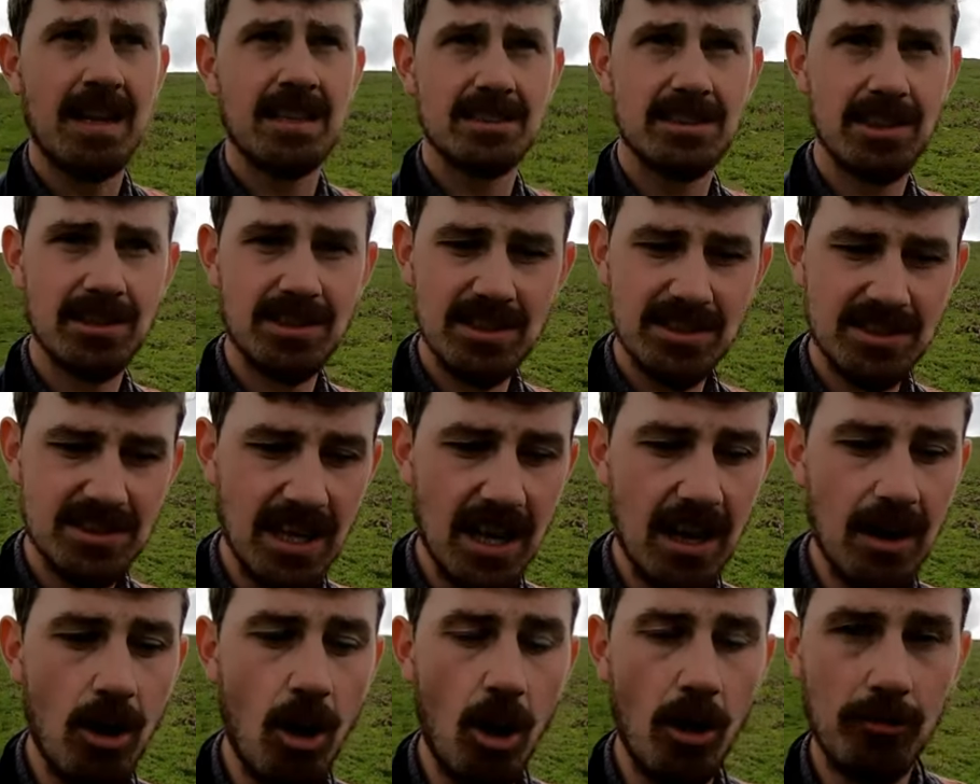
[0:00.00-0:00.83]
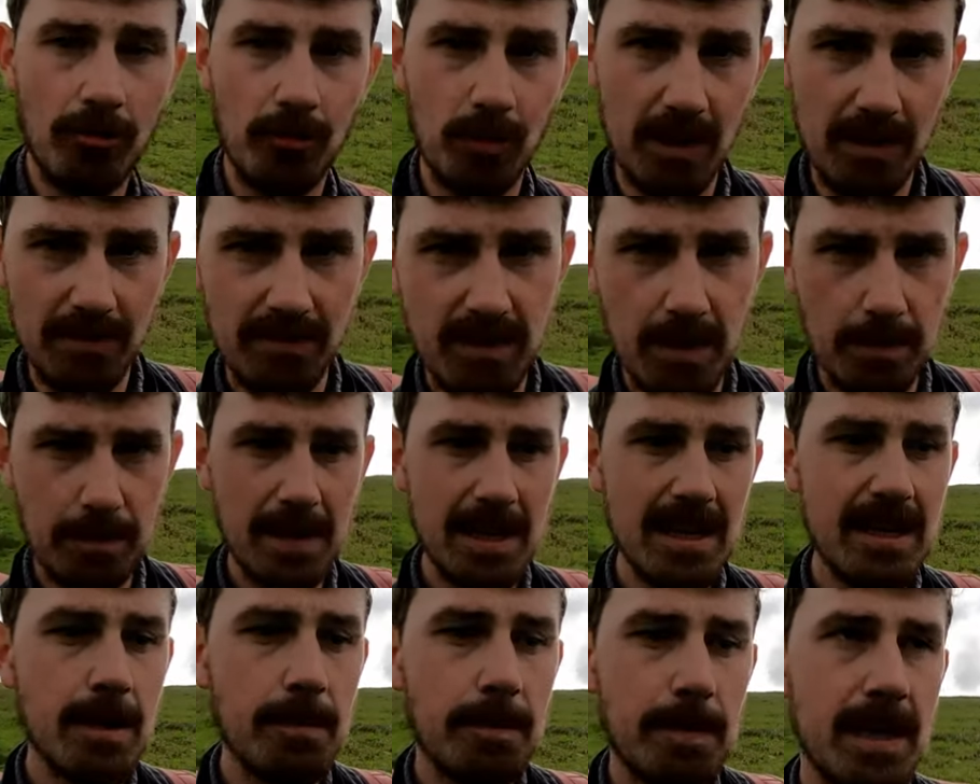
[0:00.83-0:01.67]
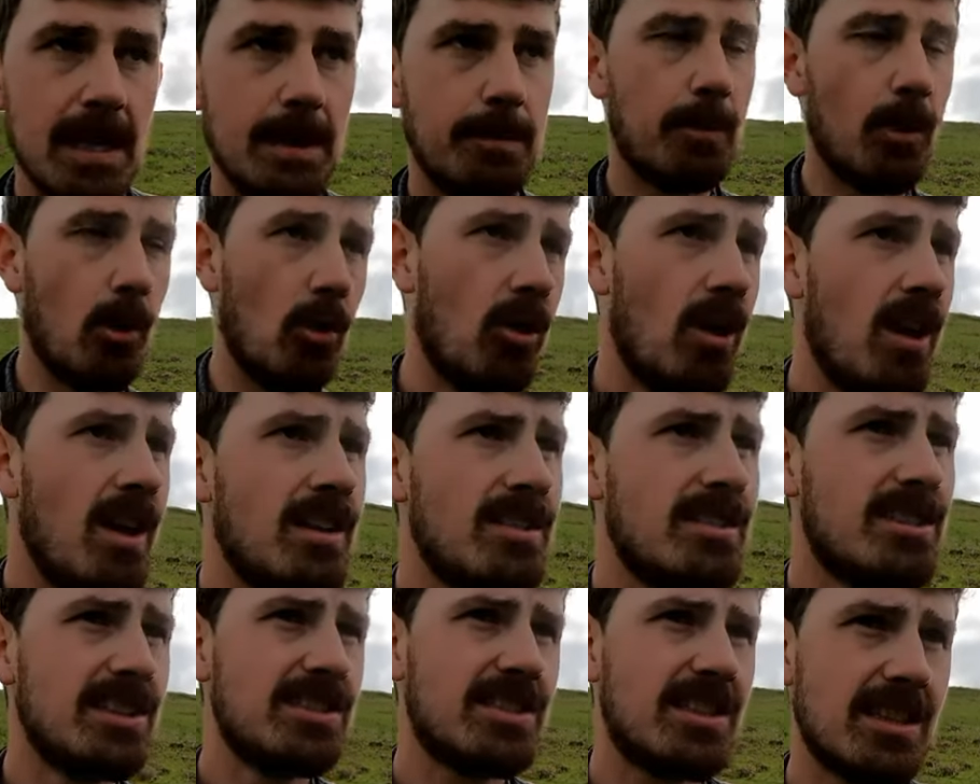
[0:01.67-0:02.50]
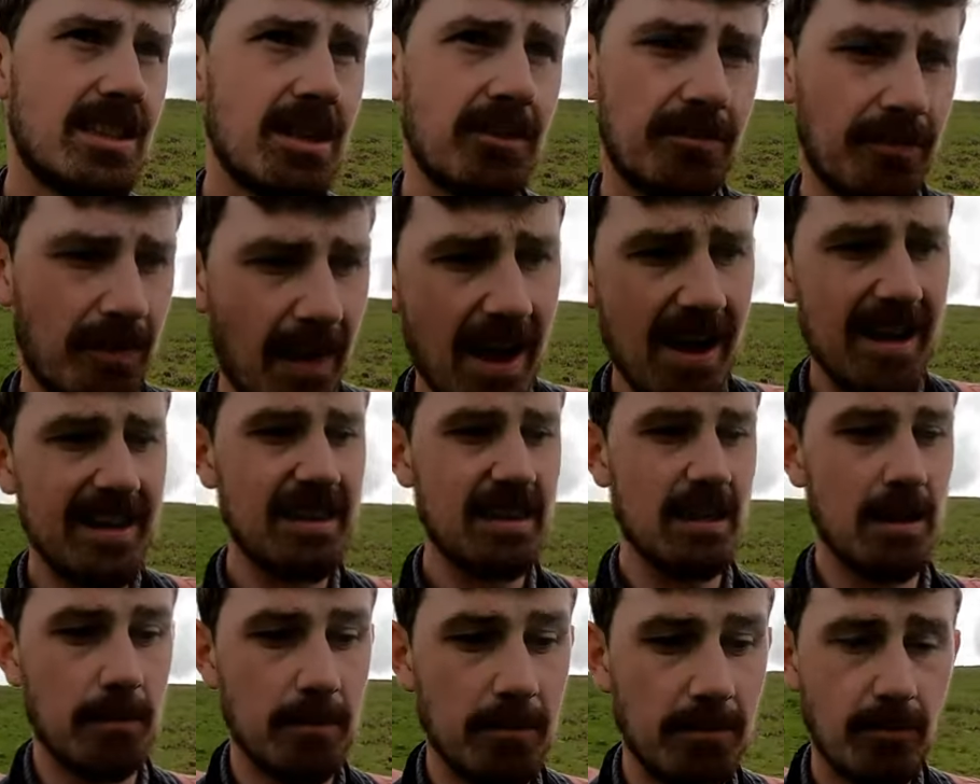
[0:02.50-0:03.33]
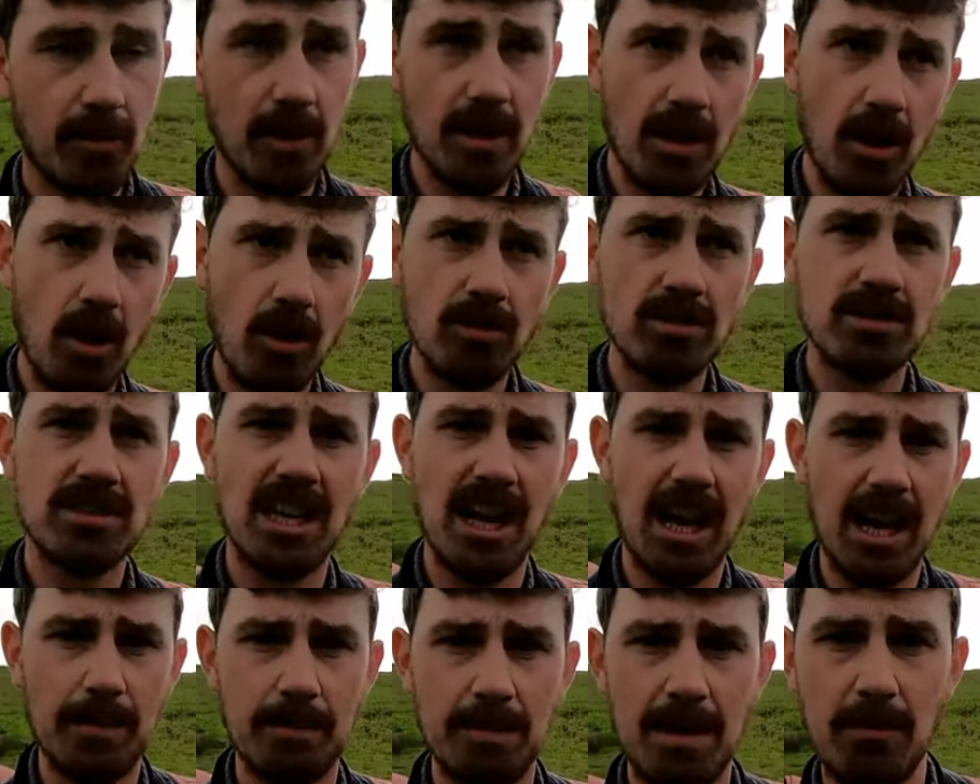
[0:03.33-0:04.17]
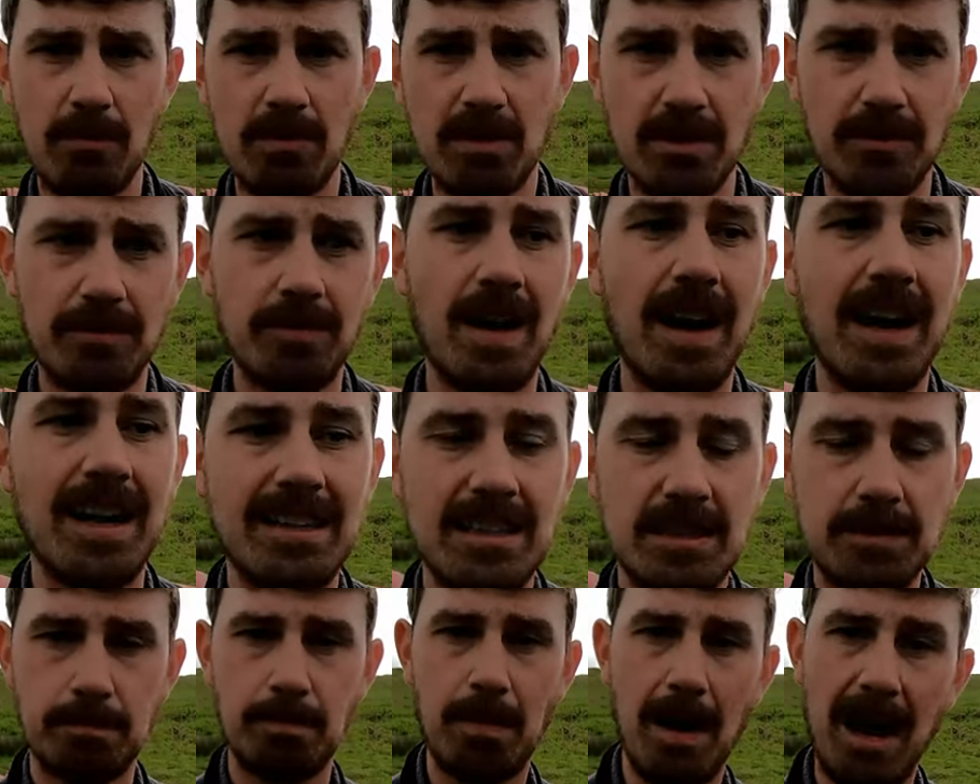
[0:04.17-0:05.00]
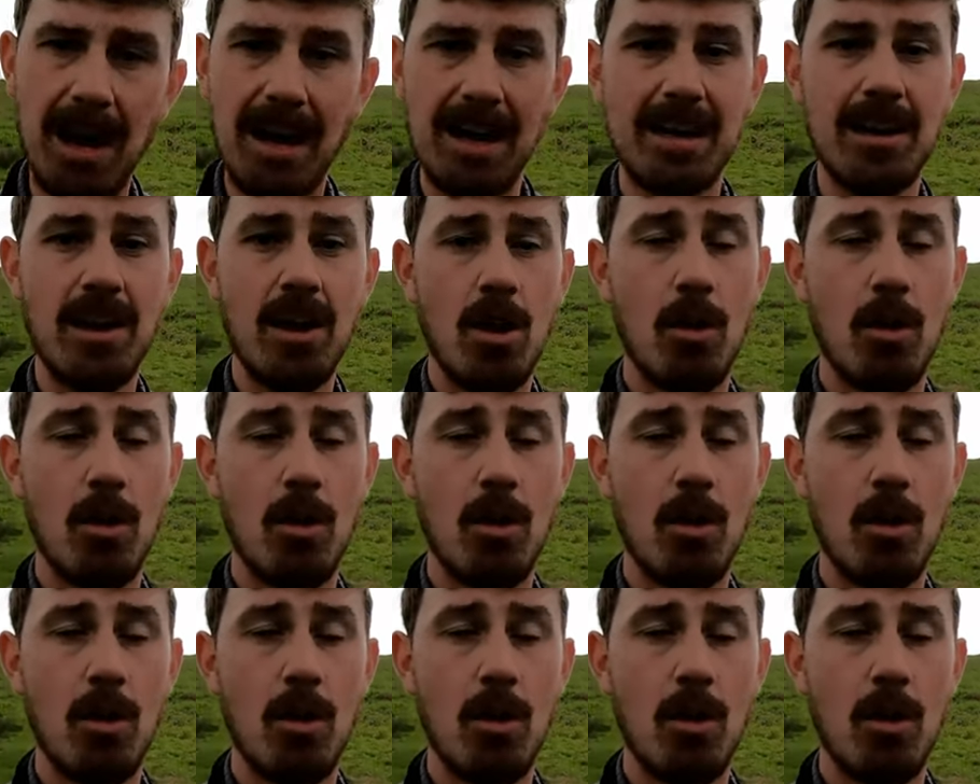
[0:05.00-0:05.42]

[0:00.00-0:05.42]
So to start off with, the Beaker people, just to define them, for a long time they were defined by